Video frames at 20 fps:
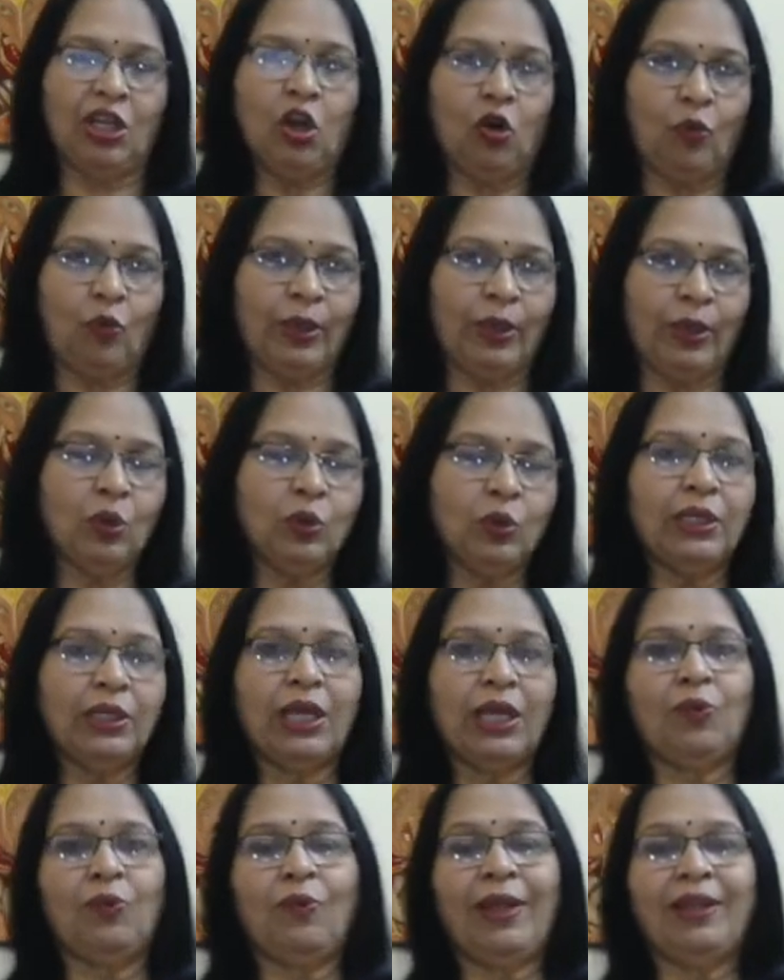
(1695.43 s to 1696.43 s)
We know
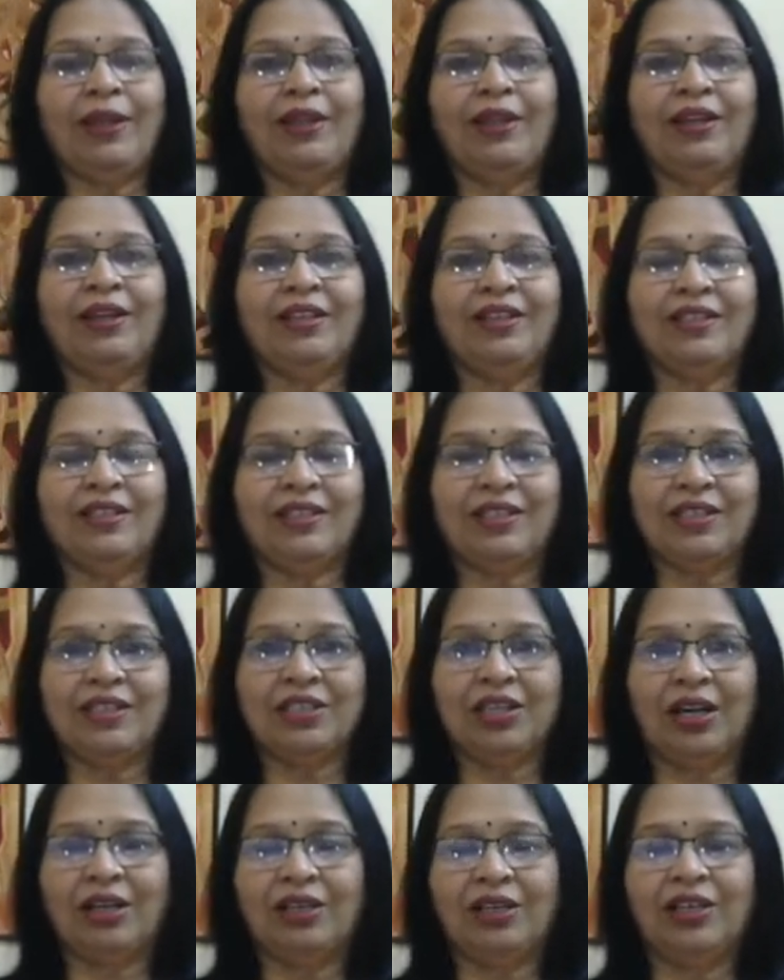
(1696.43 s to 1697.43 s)
that when the disease
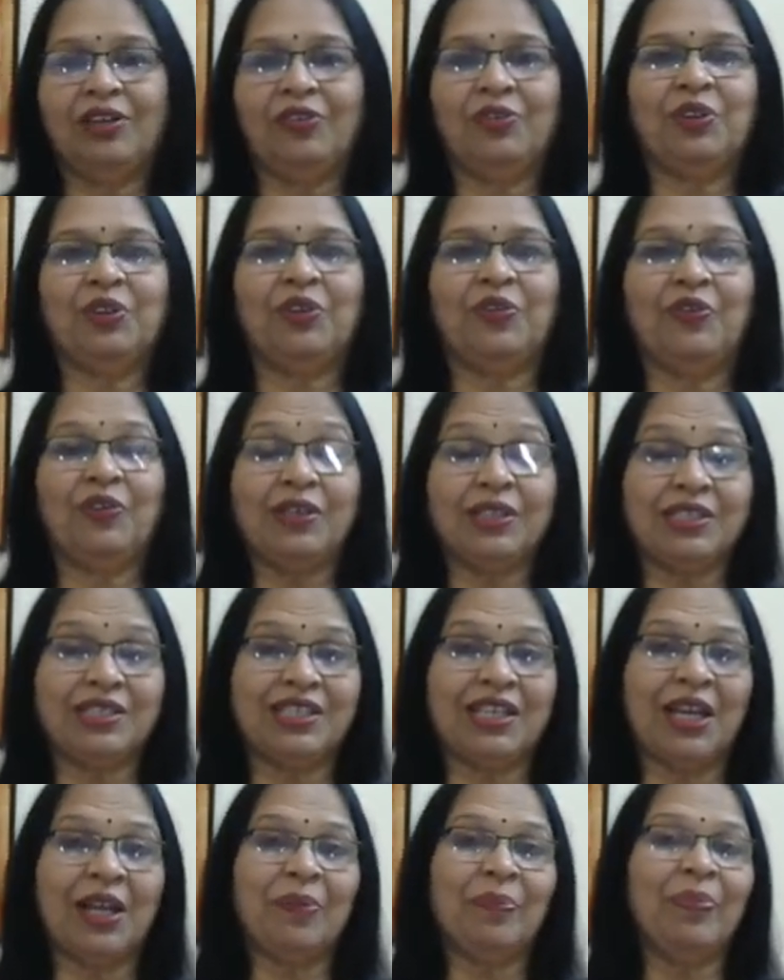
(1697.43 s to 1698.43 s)
occurred for the first
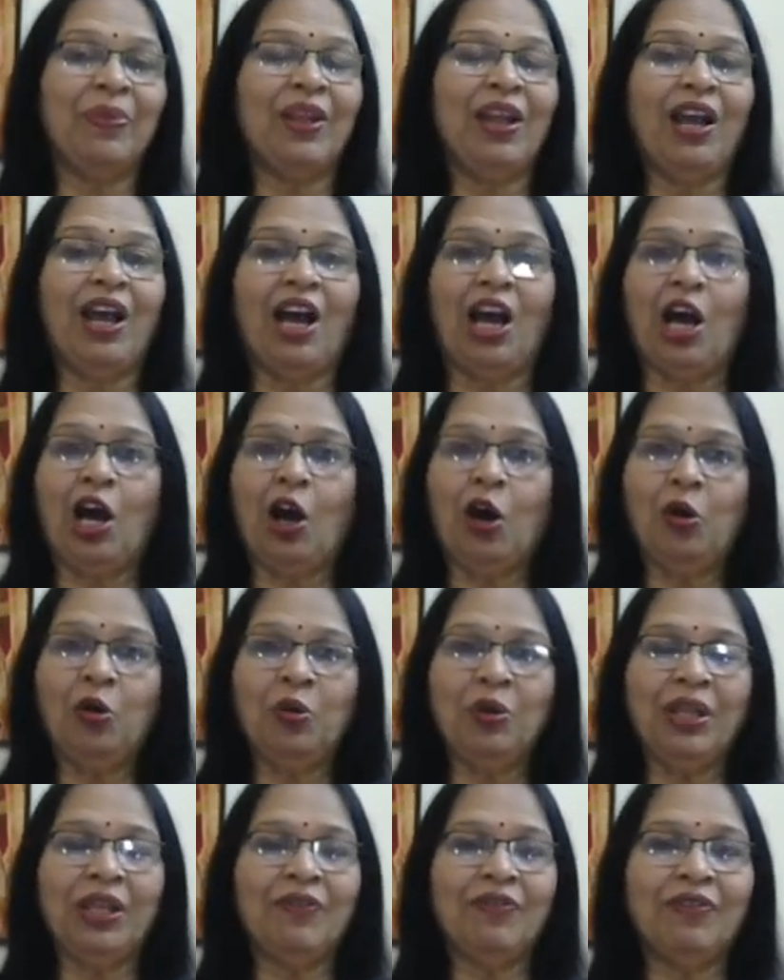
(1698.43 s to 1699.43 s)
time,
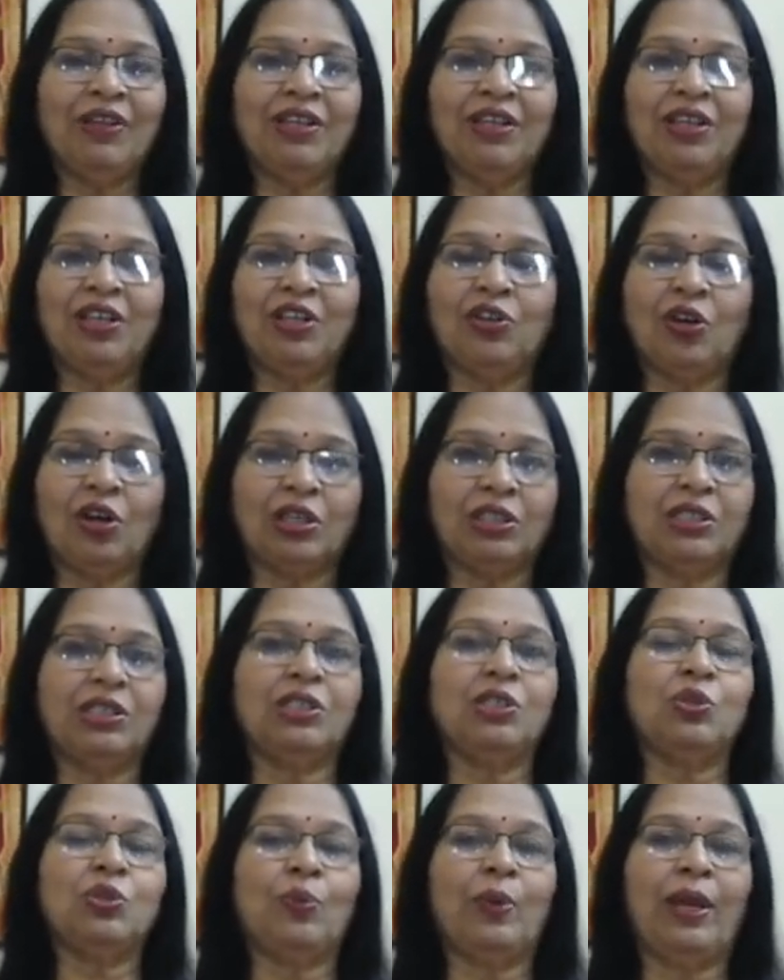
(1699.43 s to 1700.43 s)
how even
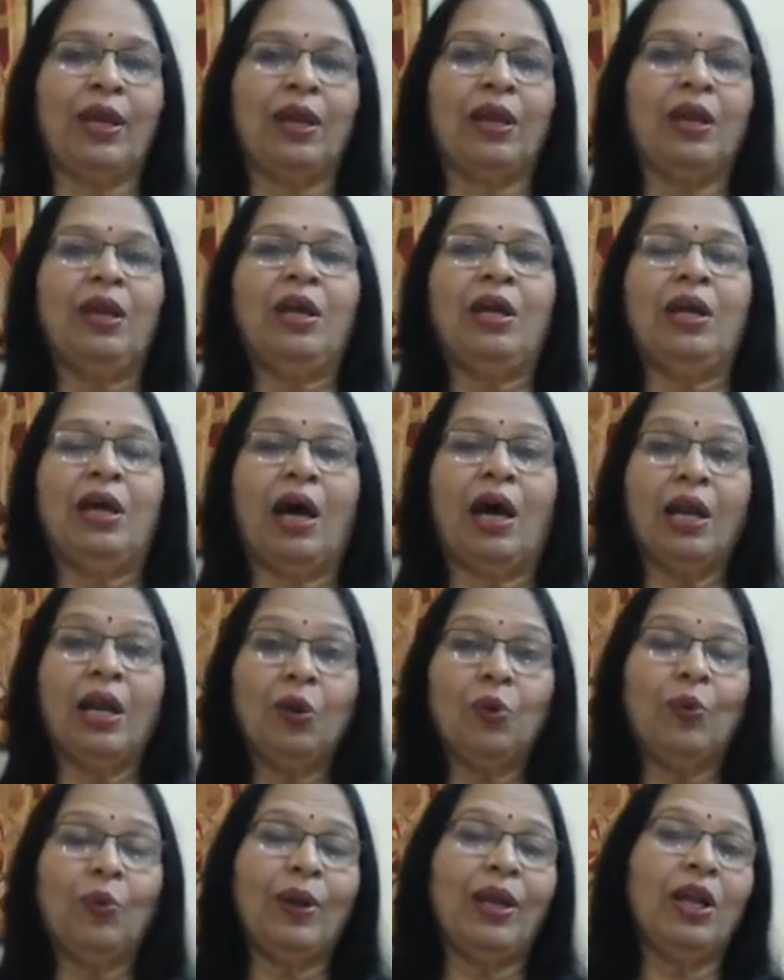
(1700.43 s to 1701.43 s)
doctors were
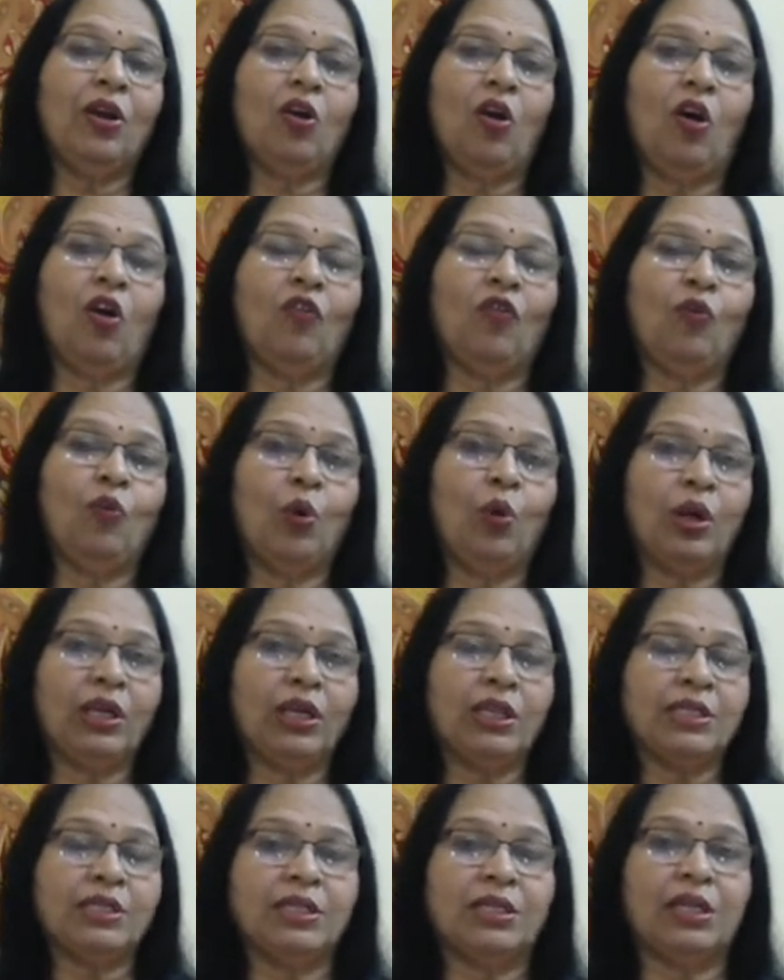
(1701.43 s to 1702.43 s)
unaware of what
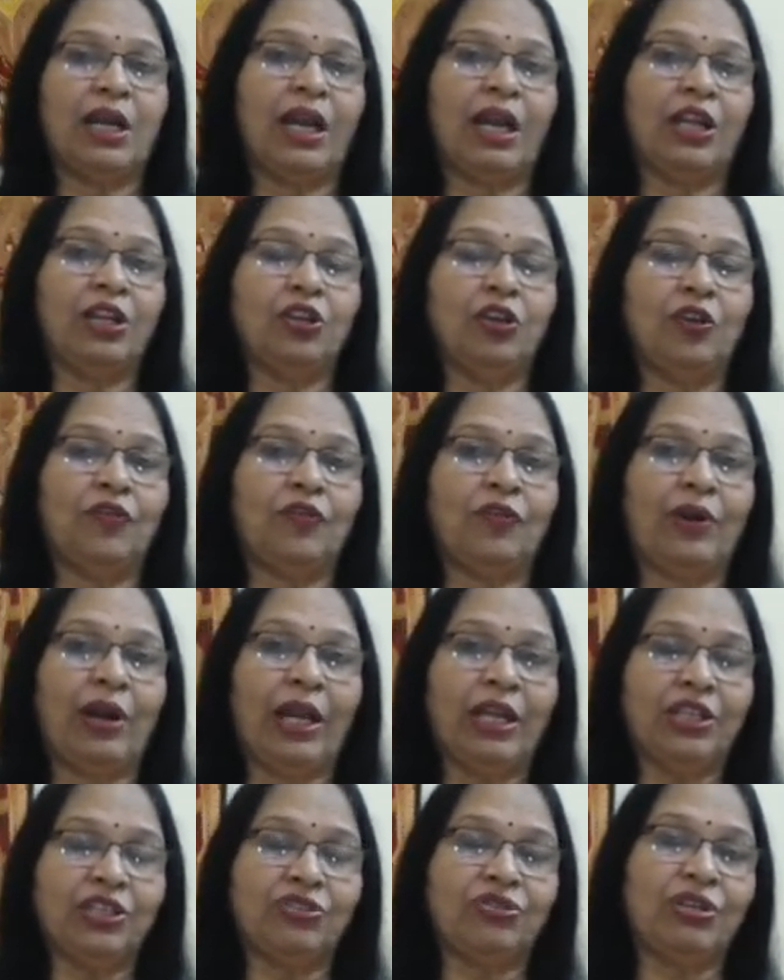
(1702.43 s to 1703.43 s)
is the kind of
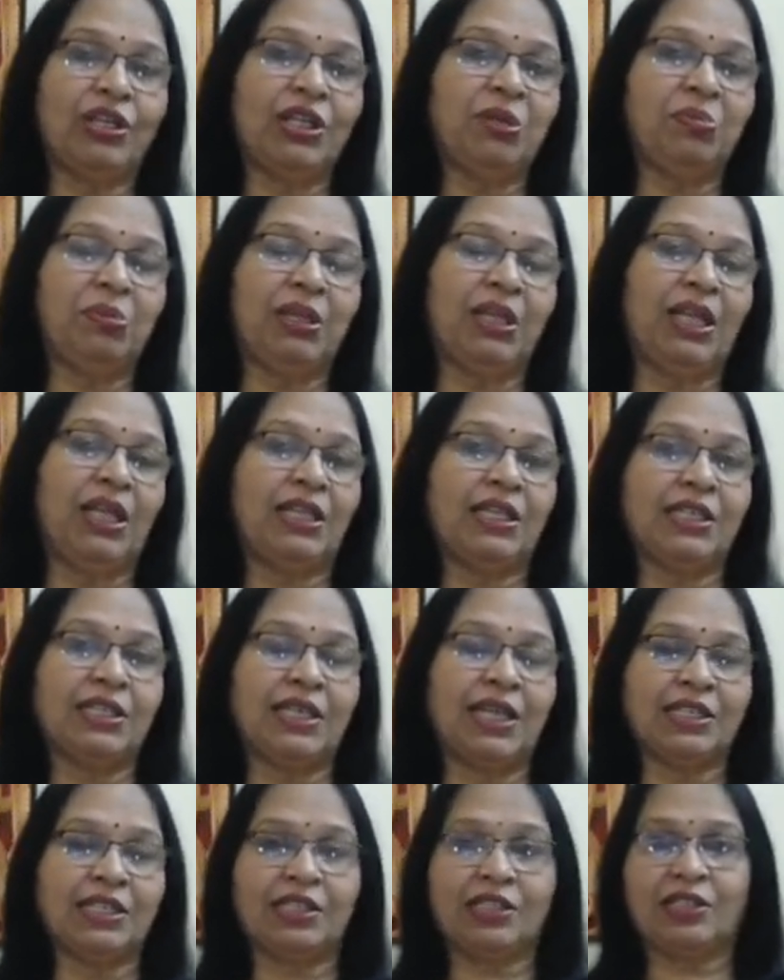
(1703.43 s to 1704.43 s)
right treatment that is
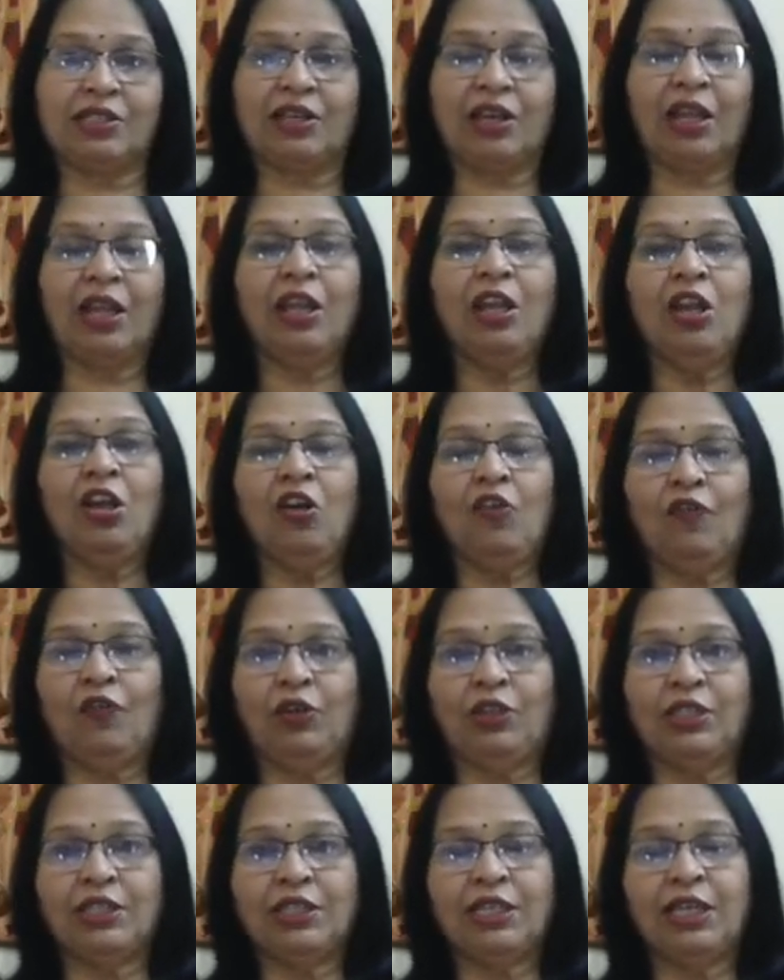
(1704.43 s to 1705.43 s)
necessary for
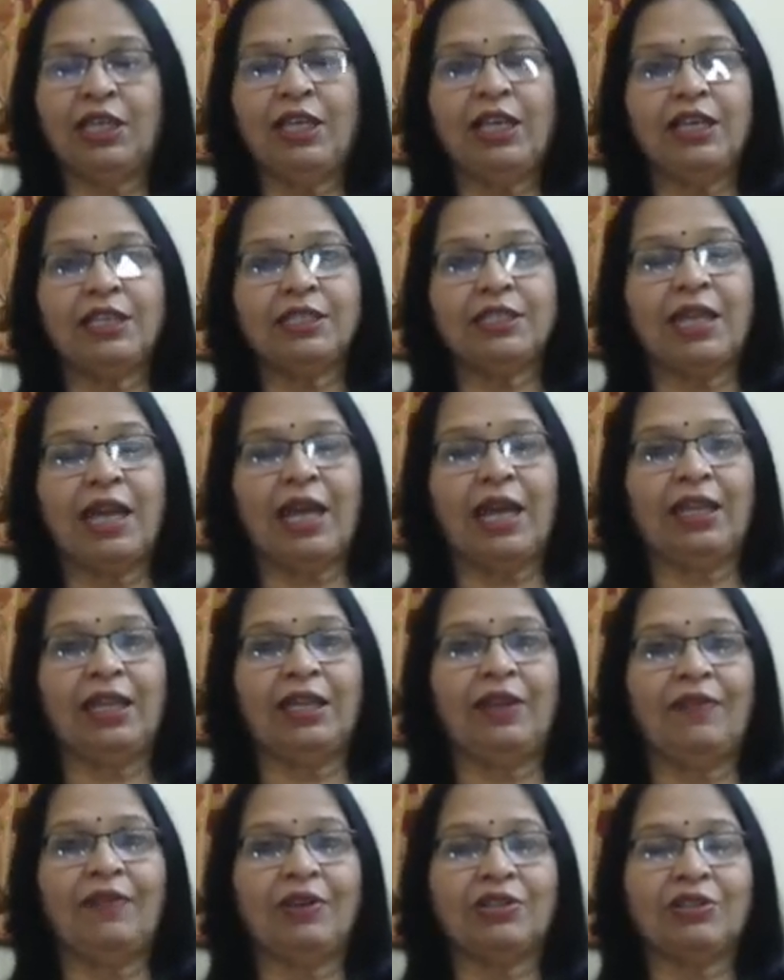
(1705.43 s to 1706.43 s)
this illness, and
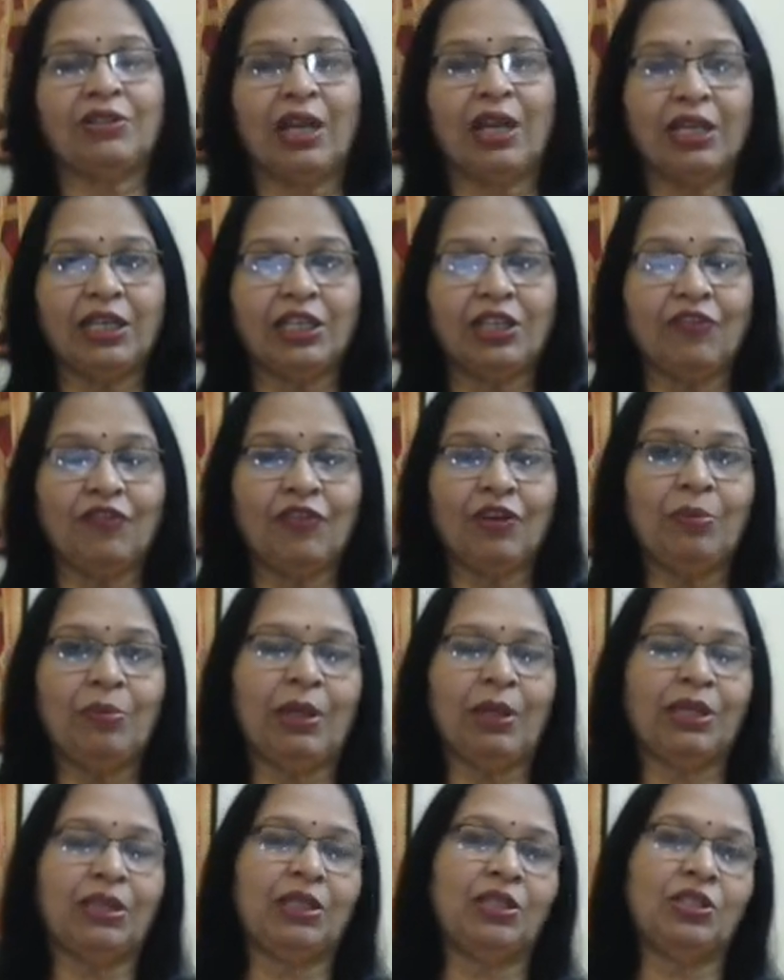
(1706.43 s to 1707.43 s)
they were trying different
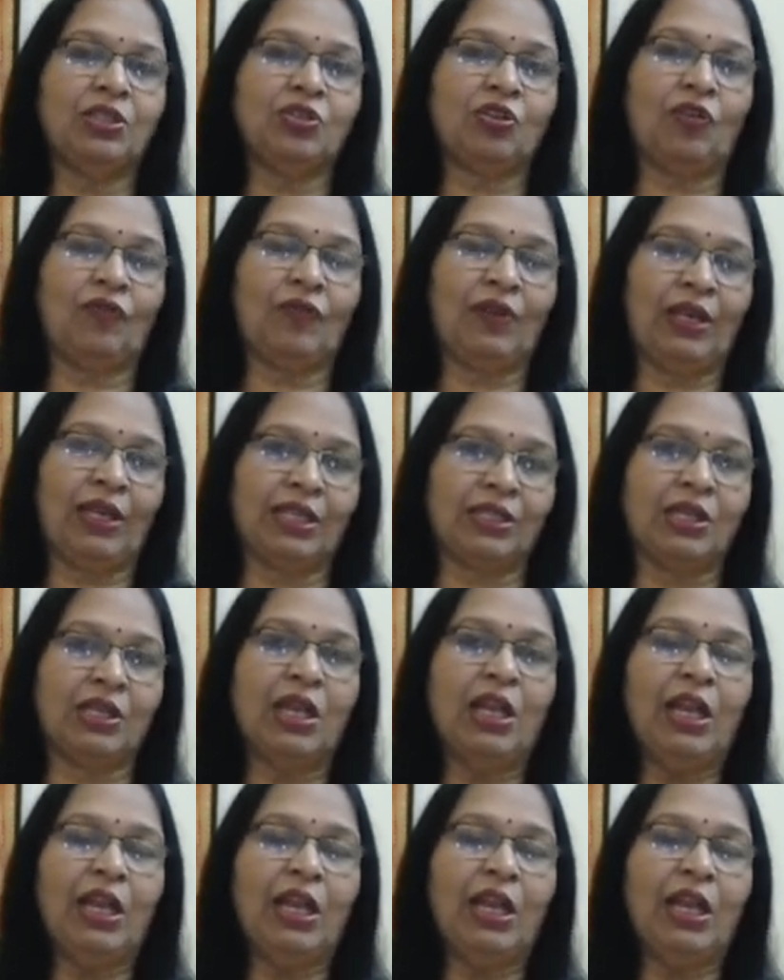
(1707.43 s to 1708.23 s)
methods of illness.